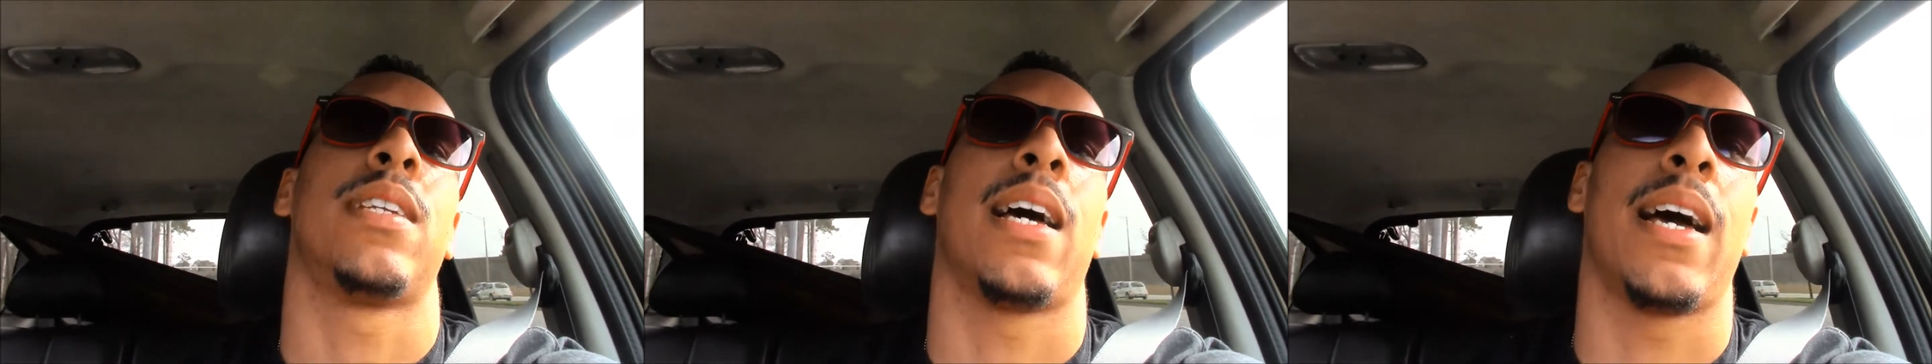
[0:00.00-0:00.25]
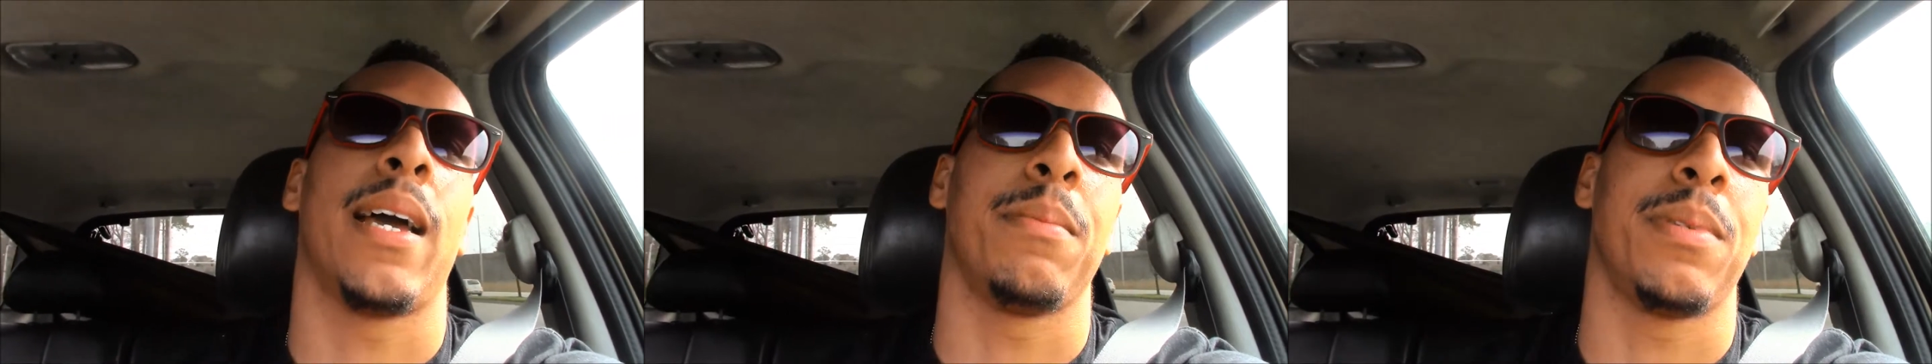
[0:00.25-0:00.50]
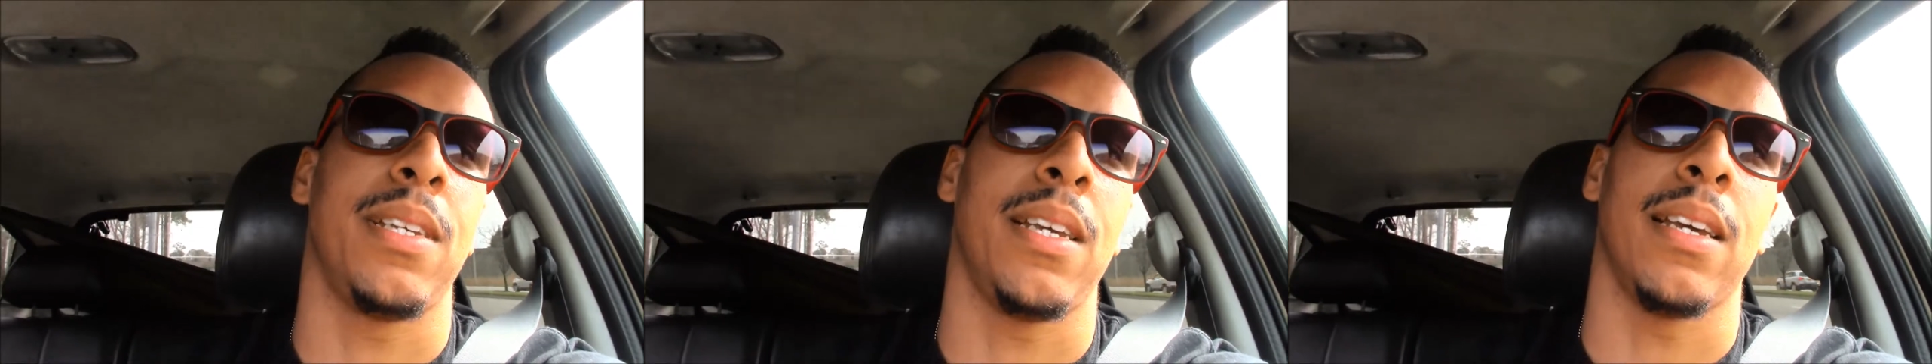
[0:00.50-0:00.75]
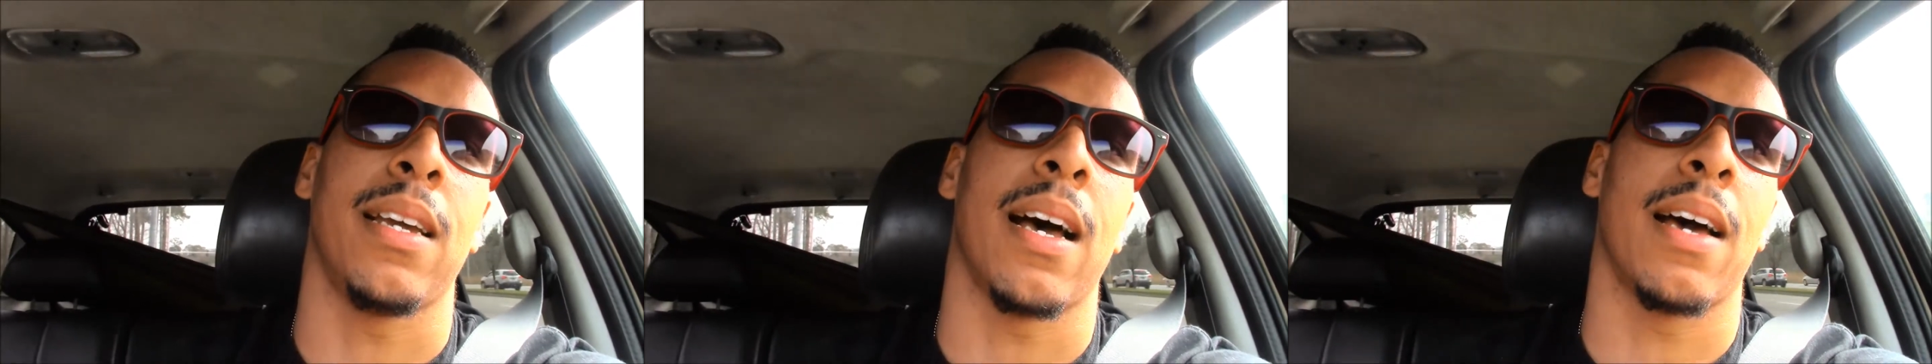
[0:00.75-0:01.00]
time
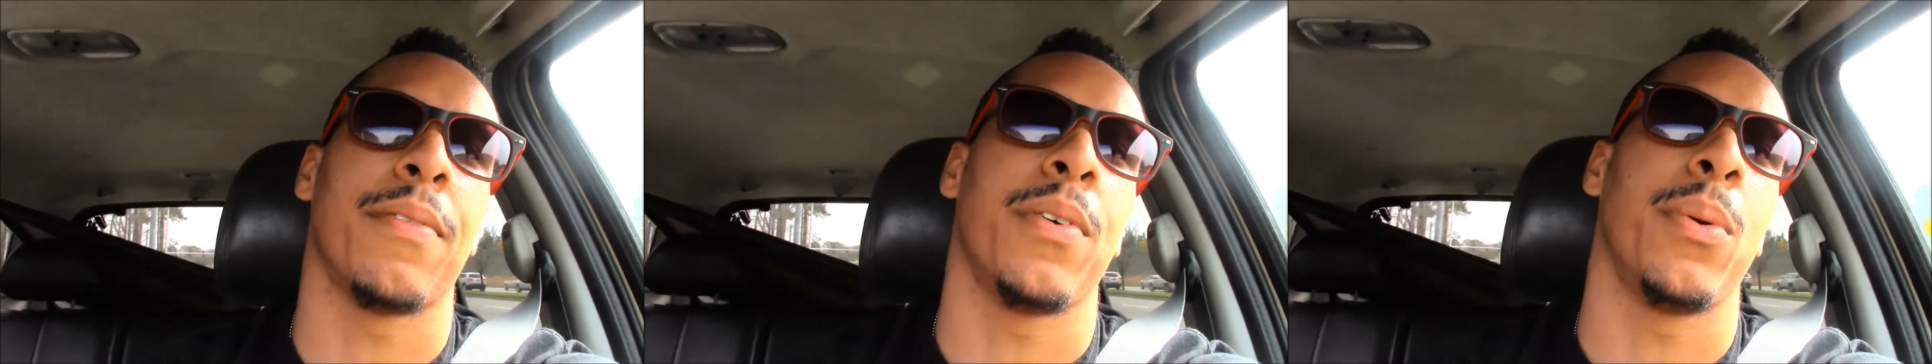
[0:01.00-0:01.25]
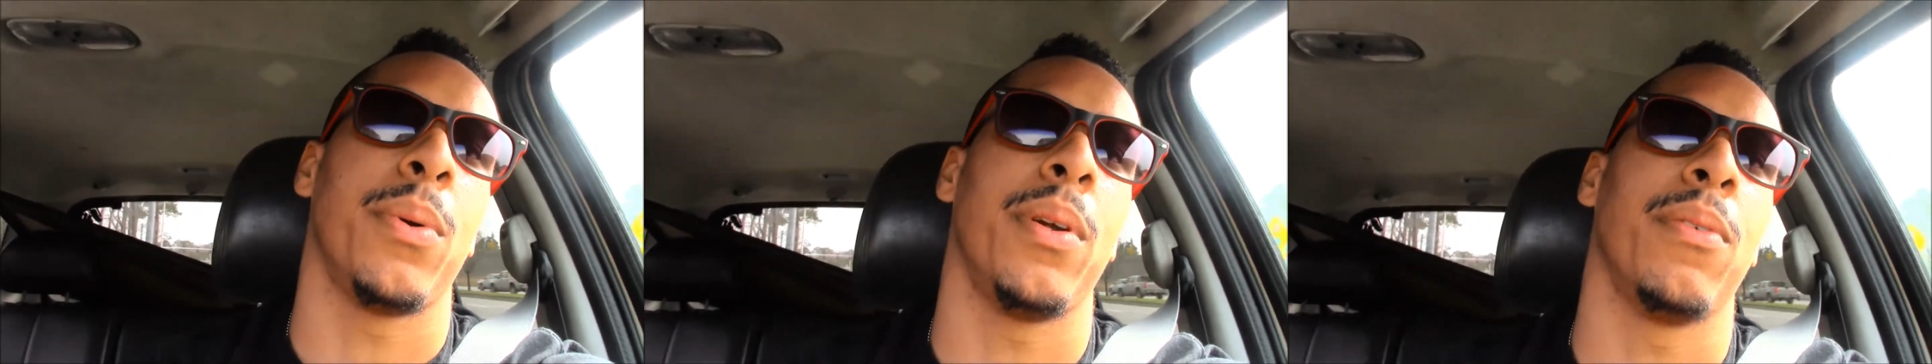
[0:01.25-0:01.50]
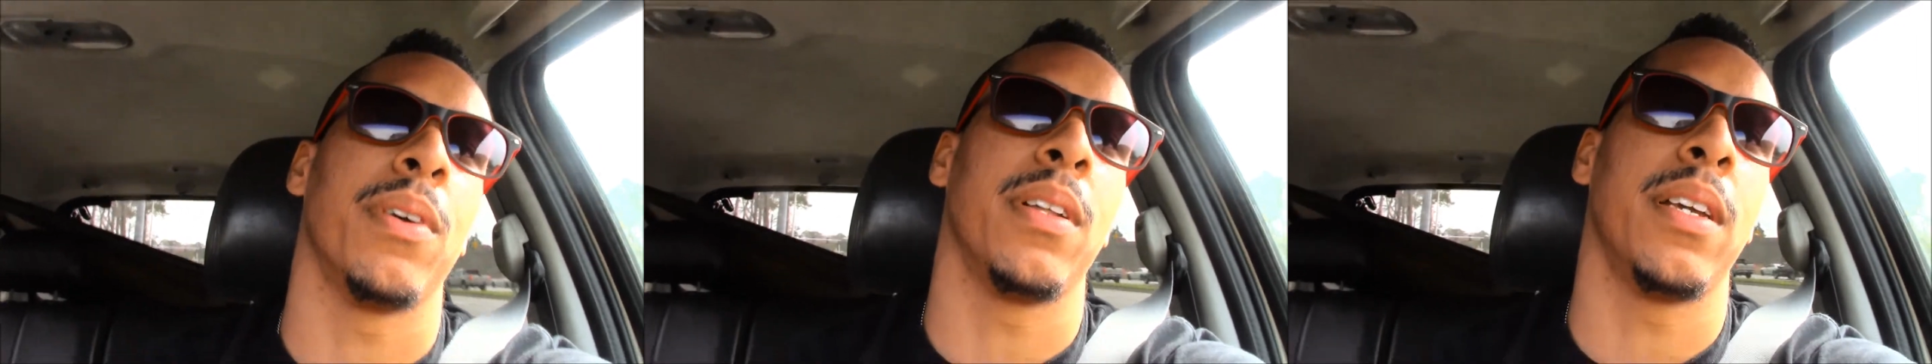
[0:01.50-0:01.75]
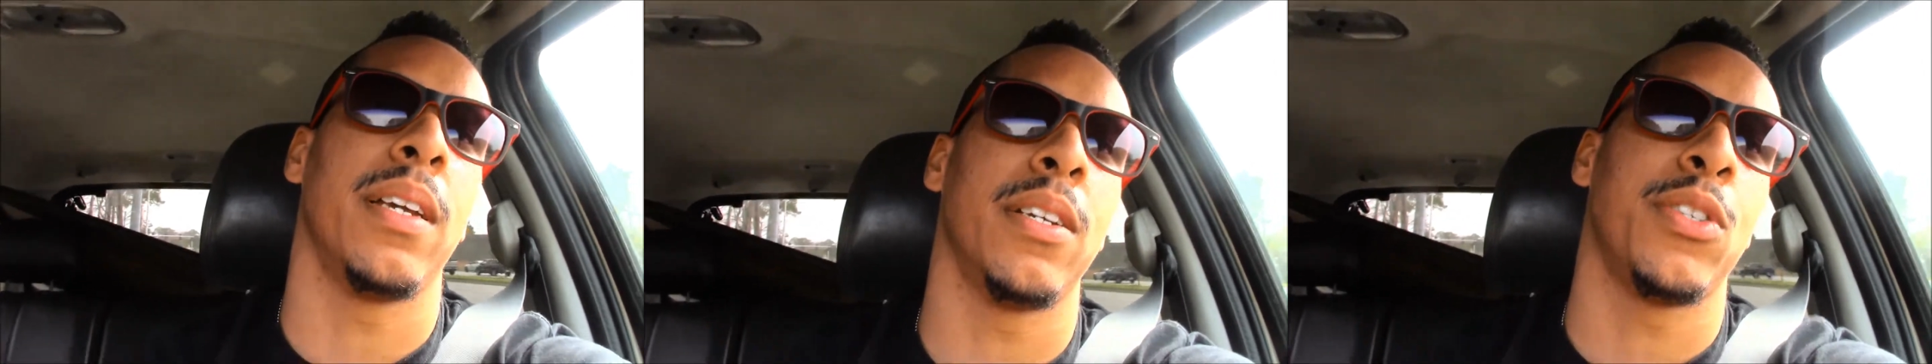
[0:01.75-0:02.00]
seeing God for who He
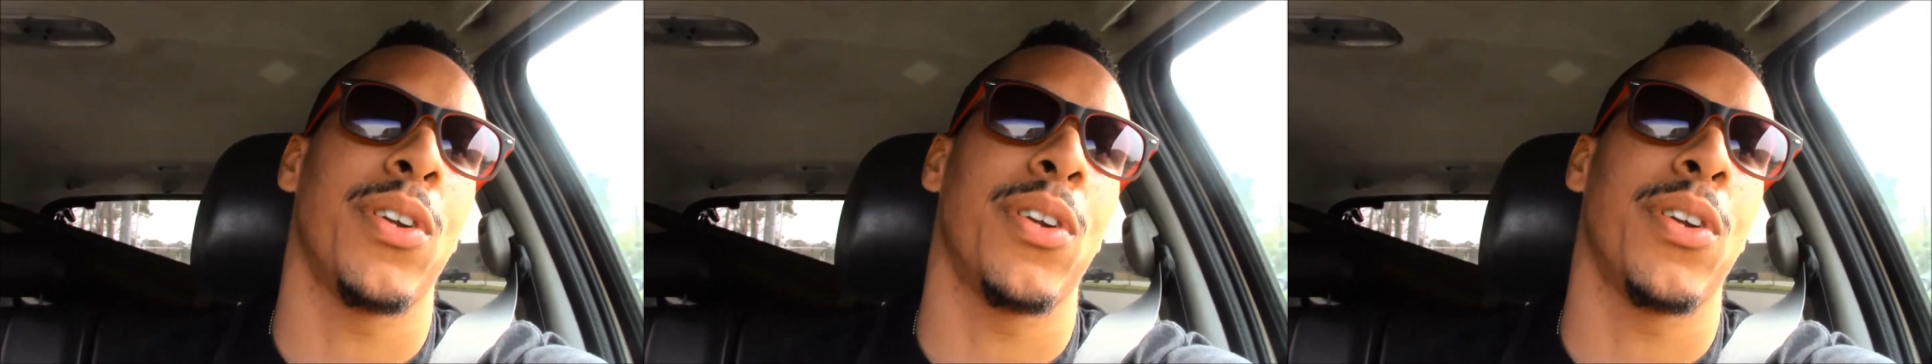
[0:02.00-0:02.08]
really is.